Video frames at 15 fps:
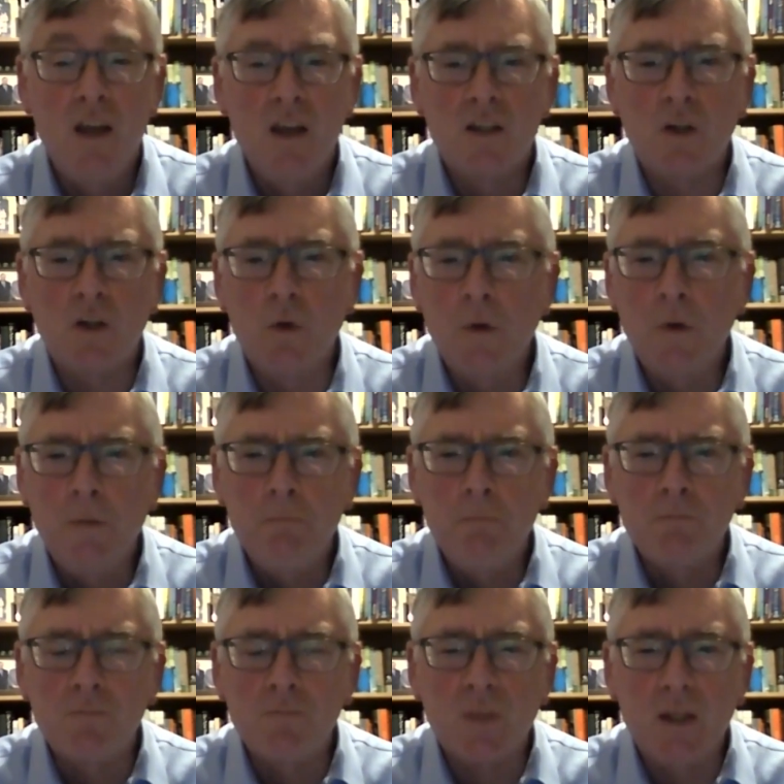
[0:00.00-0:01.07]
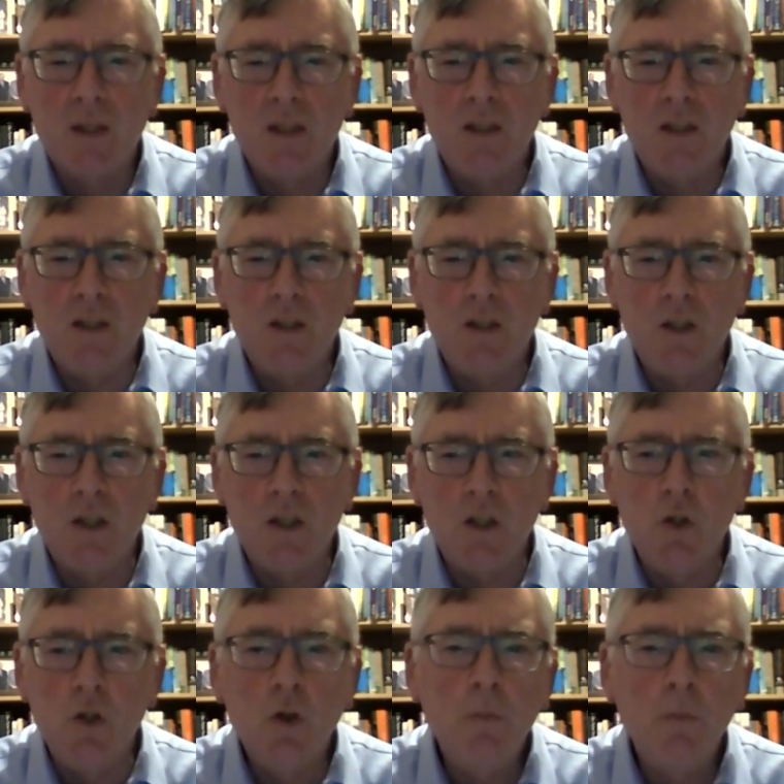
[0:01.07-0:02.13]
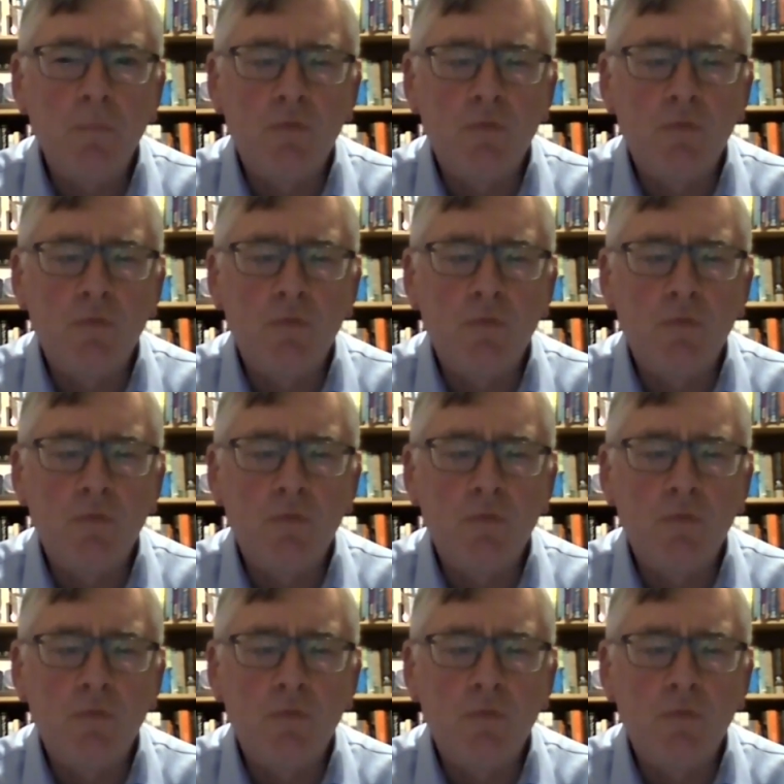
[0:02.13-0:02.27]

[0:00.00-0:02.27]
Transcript: So Europe,